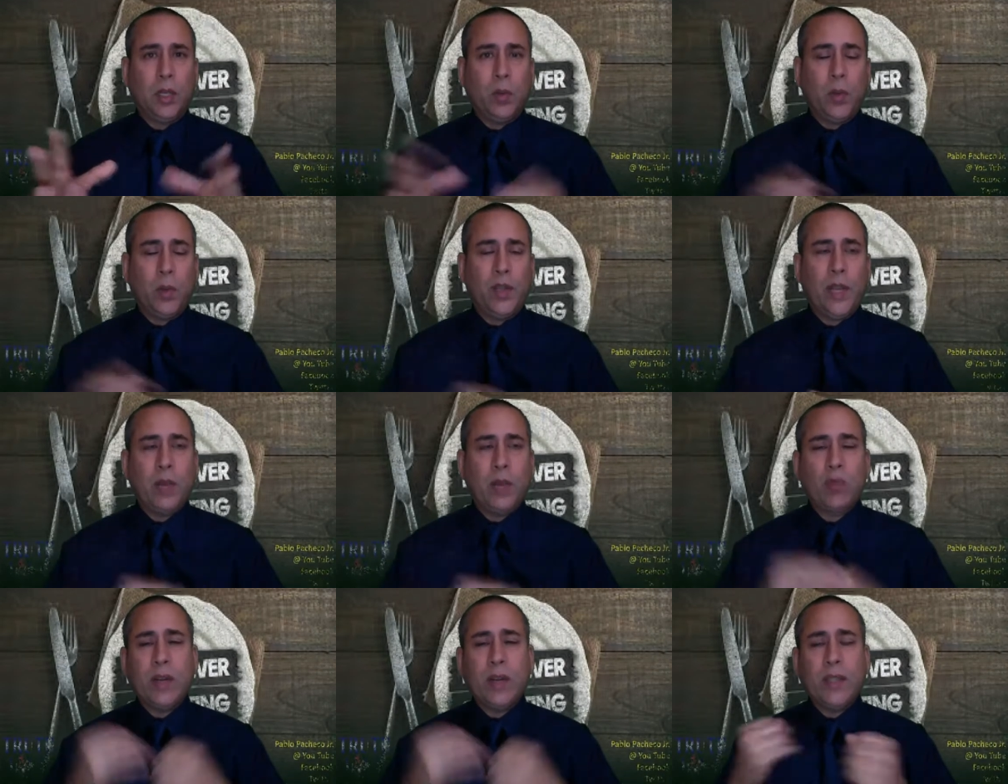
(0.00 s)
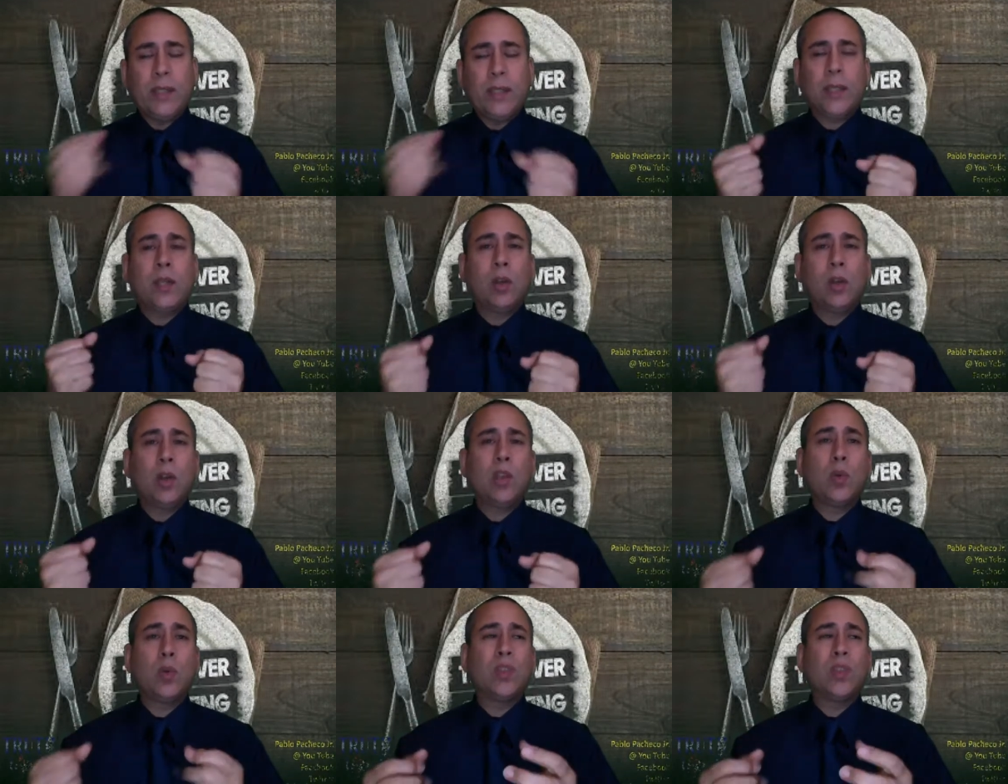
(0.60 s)
When they rent their
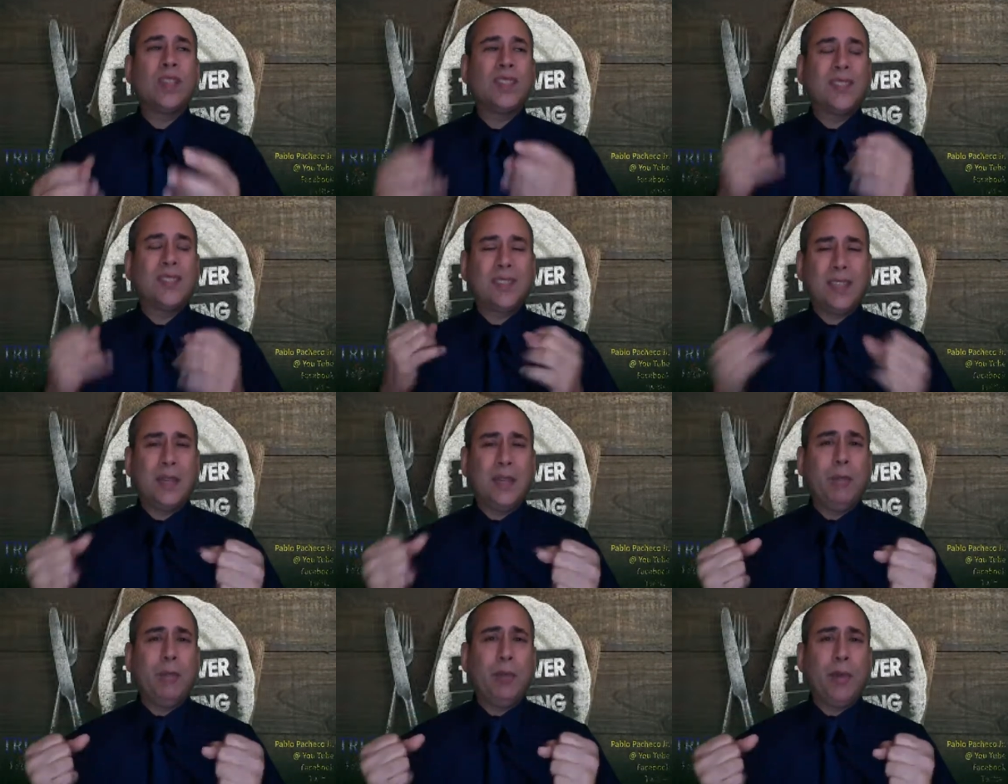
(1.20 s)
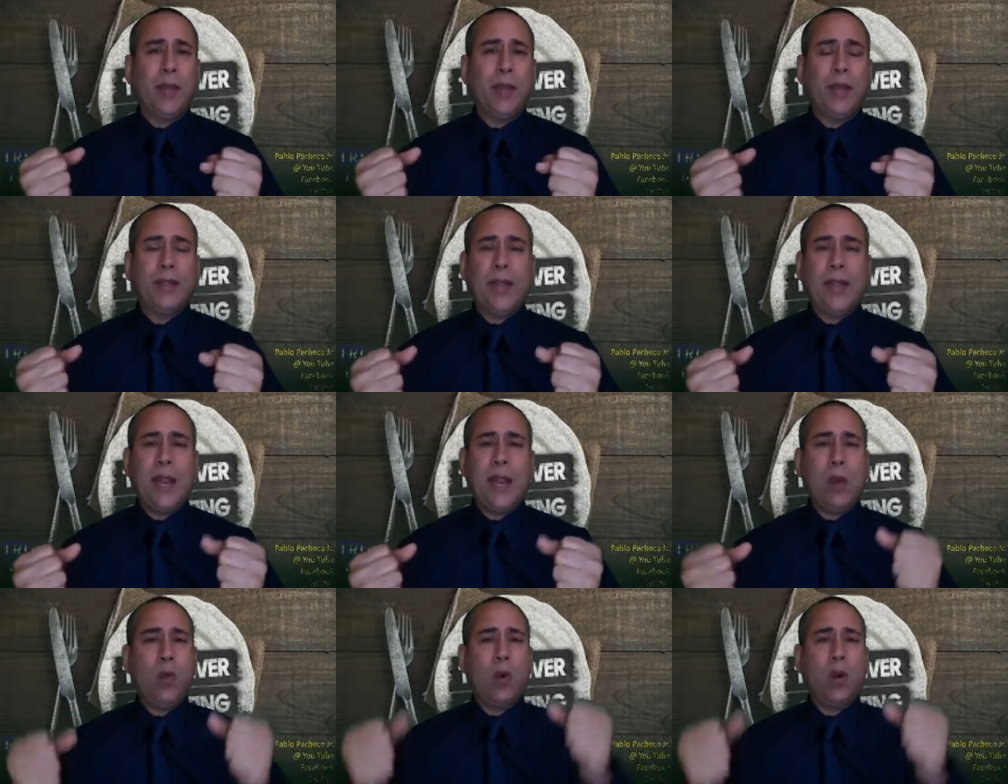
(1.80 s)
clothes, it was a symbol that
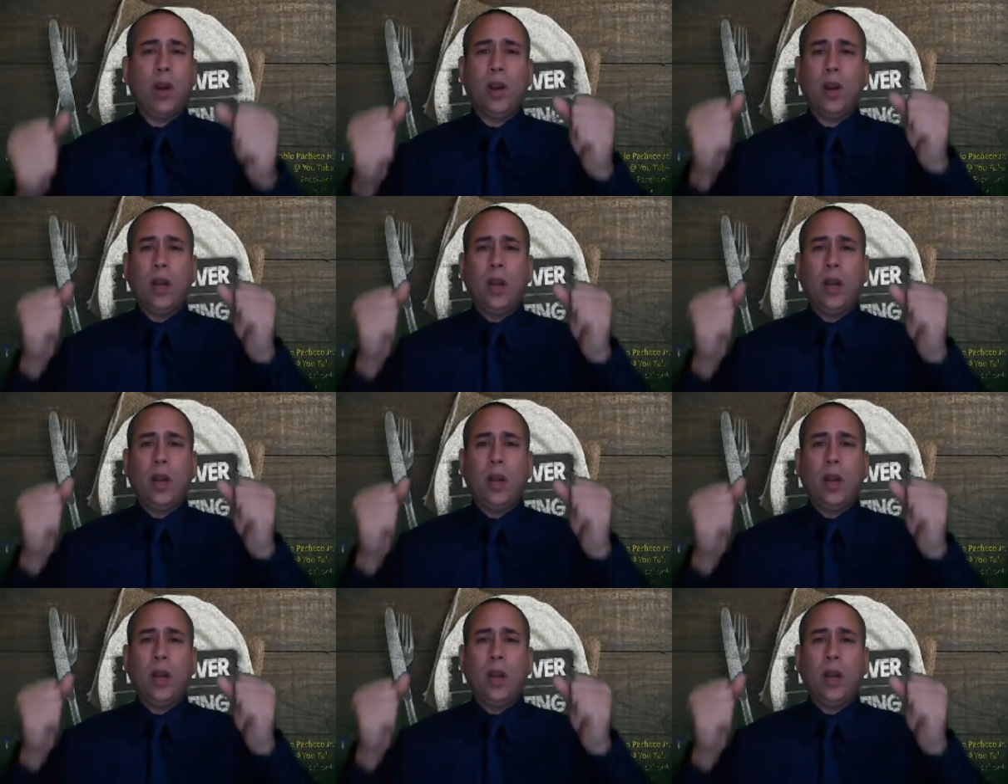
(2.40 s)
they were